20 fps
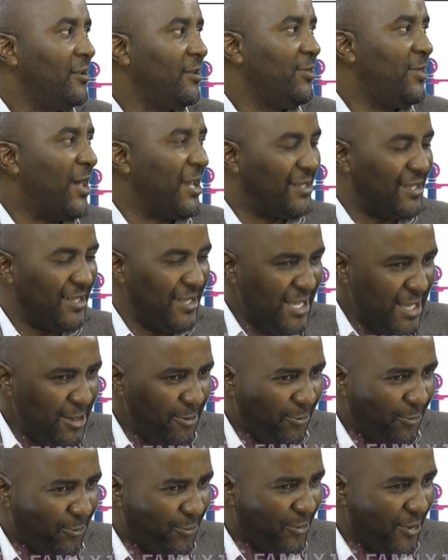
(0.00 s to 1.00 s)
that
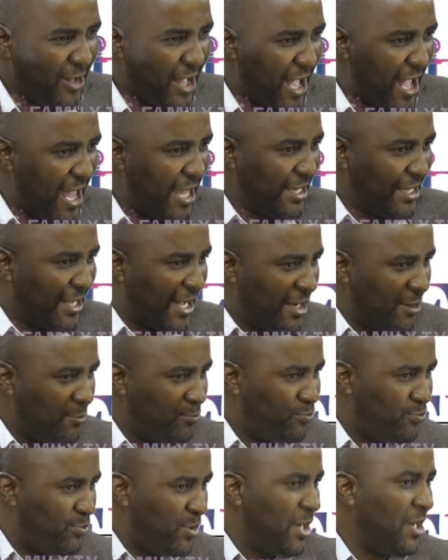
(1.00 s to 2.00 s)
if I can
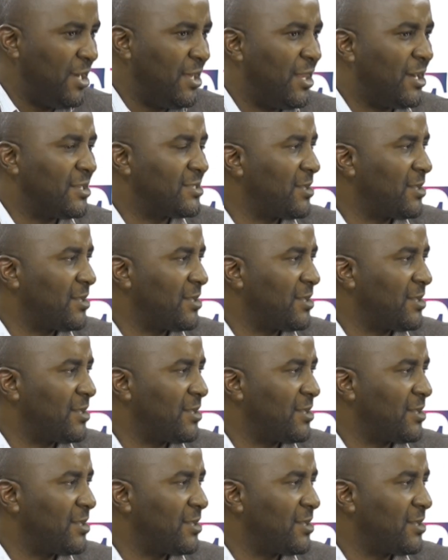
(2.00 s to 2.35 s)
pay the